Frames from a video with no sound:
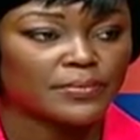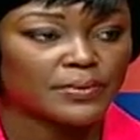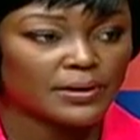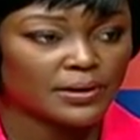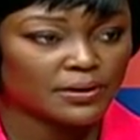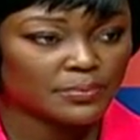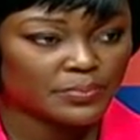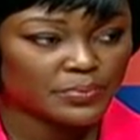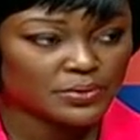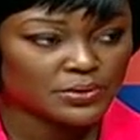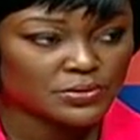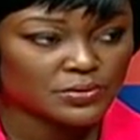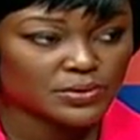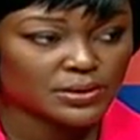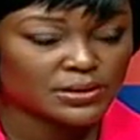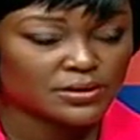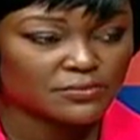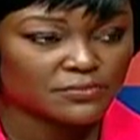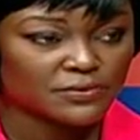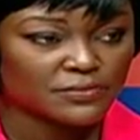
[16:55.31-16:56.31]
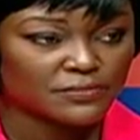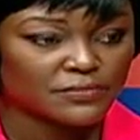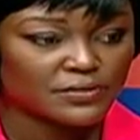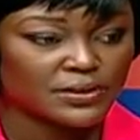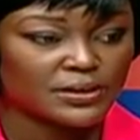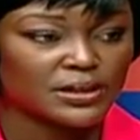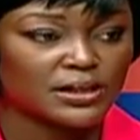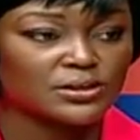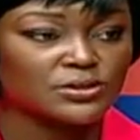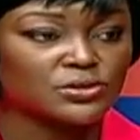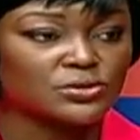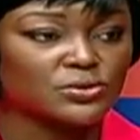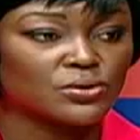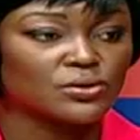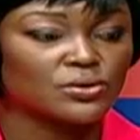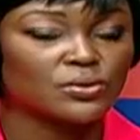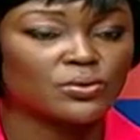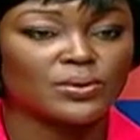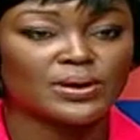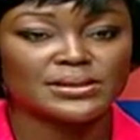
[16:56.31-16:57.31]
April 2015. And so
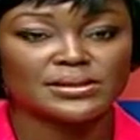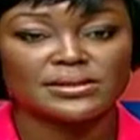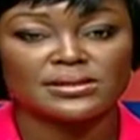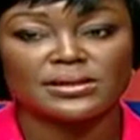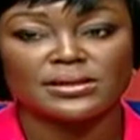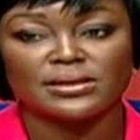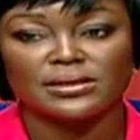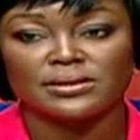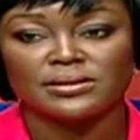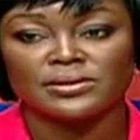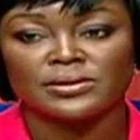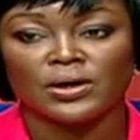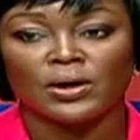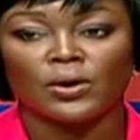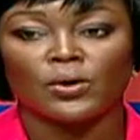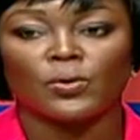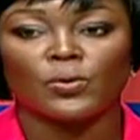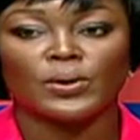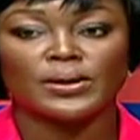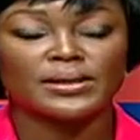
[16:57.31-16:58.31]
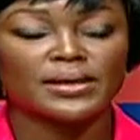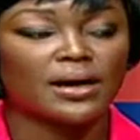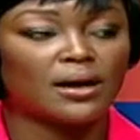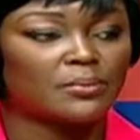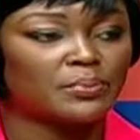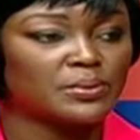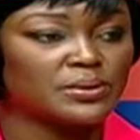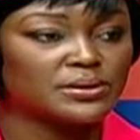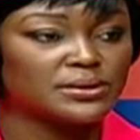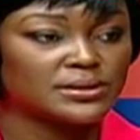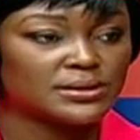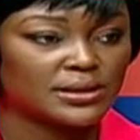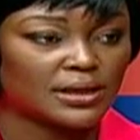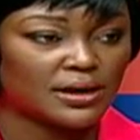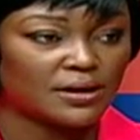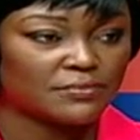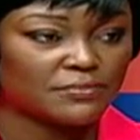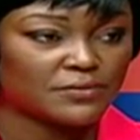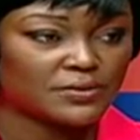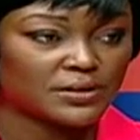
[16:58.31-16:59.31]
the question is, what happens
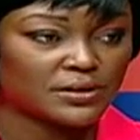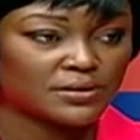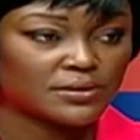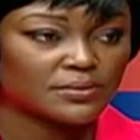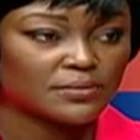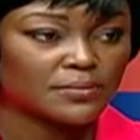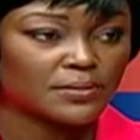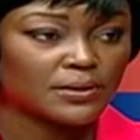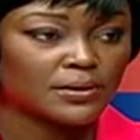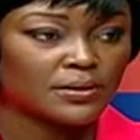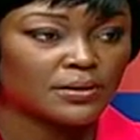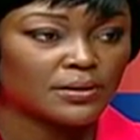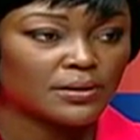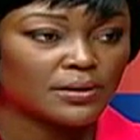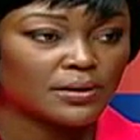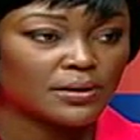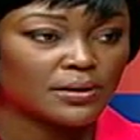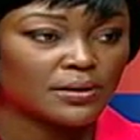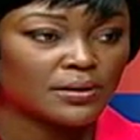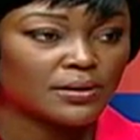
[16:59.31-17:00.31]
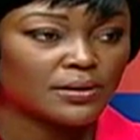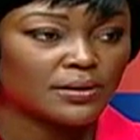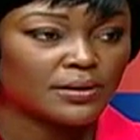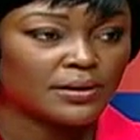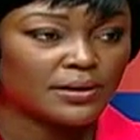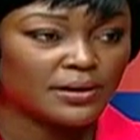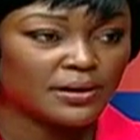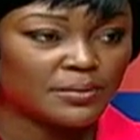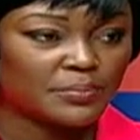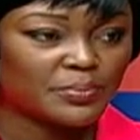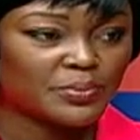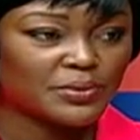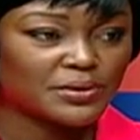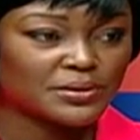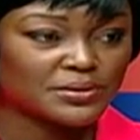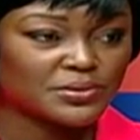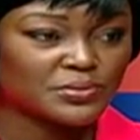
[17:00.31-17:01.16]
after April